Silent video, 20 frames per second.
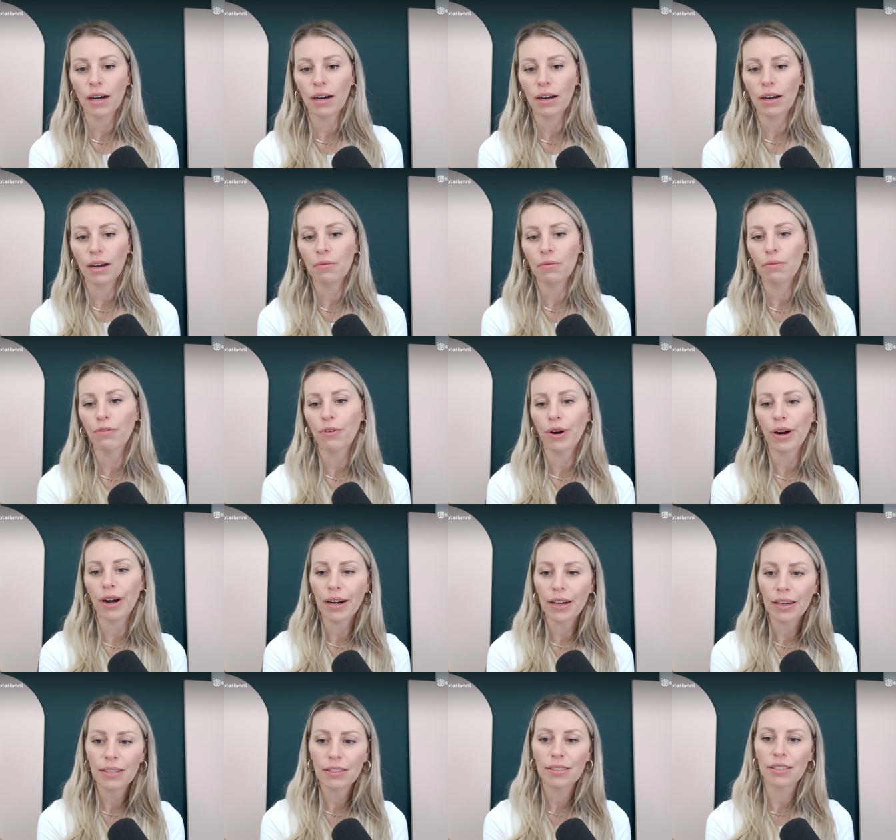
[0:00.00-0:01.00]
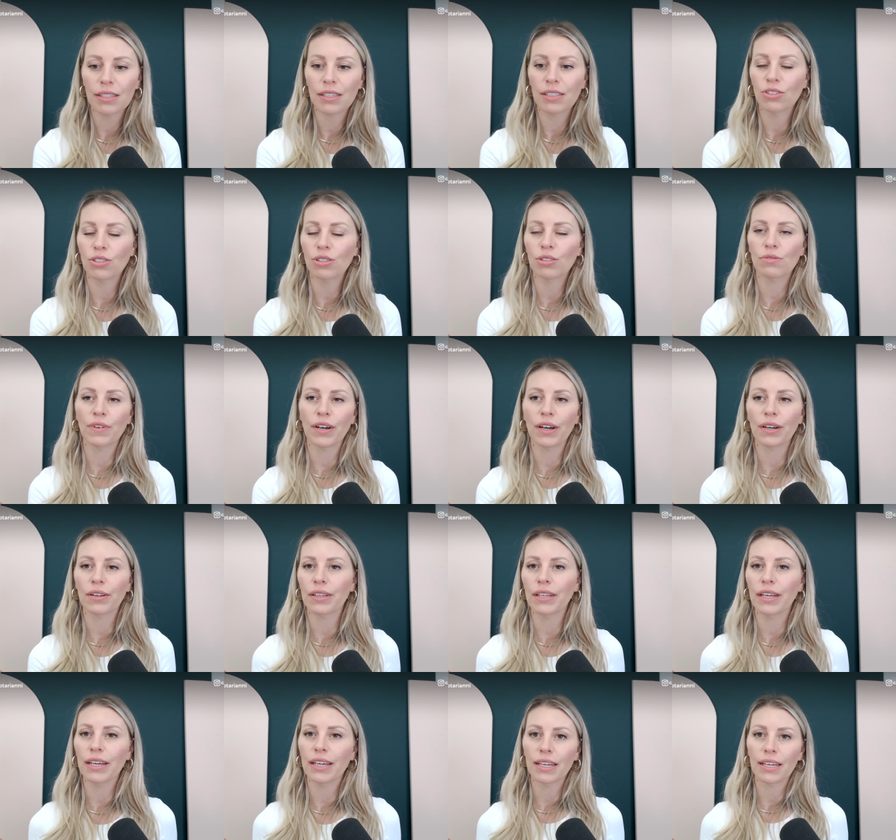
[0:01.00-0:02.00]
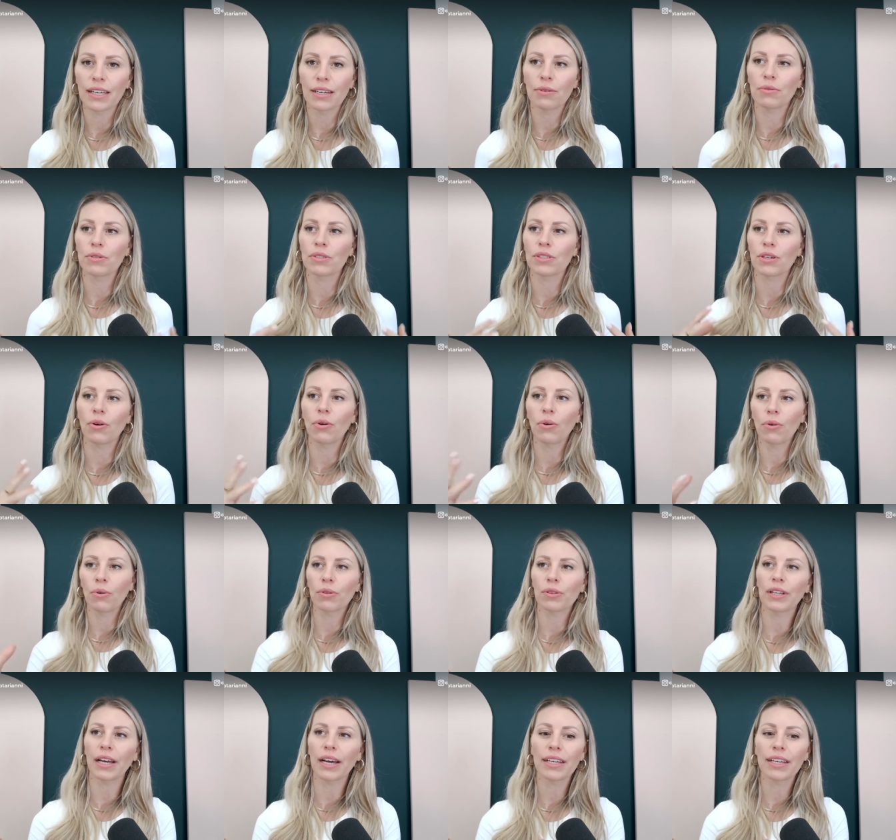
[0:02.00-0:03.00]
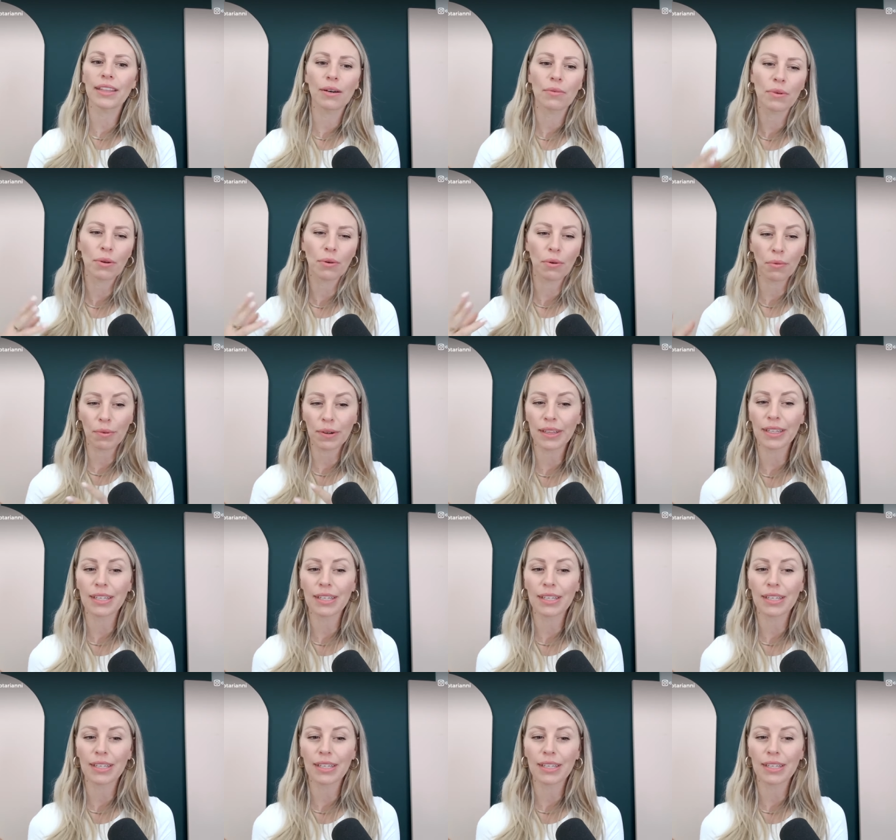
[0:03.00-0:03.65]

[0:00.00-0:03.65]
Um, mm. For us, it just felt like it was a whole leg that we were